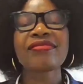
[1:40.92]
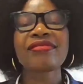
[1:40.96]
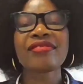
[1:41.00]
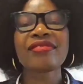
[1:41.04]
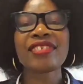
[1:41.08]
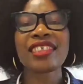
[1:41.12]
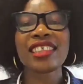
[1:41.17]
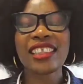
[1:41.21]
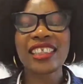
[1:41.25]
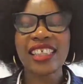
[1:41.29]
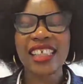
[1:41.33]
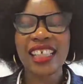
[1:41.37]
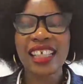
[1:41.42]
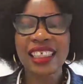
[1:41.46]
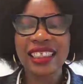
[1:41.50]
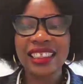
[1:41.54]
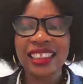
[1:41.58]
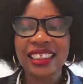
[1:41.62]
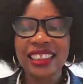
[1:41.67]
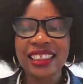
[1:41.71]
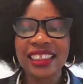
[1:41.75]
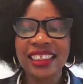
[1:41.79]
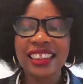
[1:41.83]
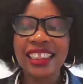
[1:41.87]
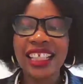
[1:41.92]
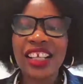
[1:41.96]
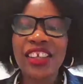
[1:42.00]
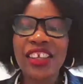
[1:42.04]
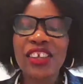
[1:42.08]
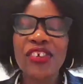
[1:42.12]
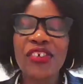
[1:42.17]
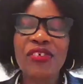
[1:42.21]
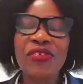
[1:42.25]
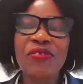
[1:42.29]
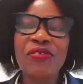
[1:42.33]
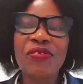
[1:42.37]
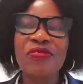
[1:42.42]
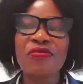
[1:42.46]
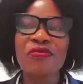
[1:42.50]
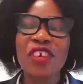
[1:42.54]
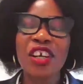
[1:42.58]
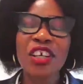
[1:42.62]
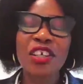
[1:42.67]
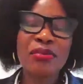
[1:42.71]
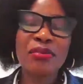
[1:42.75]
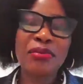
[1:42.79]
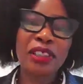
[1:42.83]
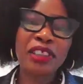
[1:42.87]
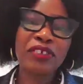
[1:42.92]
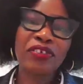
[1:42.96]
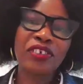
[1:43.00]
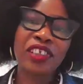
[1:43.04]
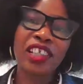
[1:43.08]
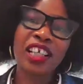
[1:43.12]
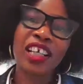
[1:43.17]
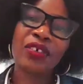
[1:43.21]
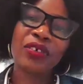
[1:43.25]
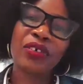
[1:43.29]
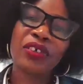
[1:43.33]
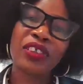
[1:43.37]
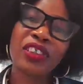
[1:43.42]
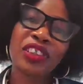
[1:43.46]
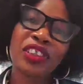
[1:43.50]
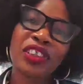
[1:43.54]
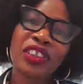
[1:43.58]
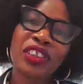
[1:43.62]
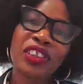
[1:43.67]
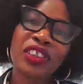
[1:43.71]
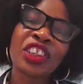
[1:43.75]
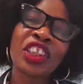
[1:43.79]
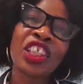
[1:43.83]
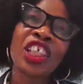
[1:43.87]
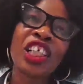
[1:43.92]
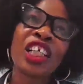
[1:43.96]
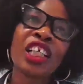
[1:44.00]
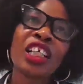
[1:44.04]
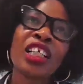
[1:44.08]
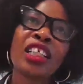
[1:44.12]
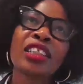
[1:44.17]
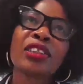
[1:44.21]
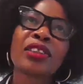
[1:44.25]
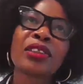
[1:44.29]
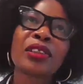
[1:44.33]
Yes, thank you very much for that question.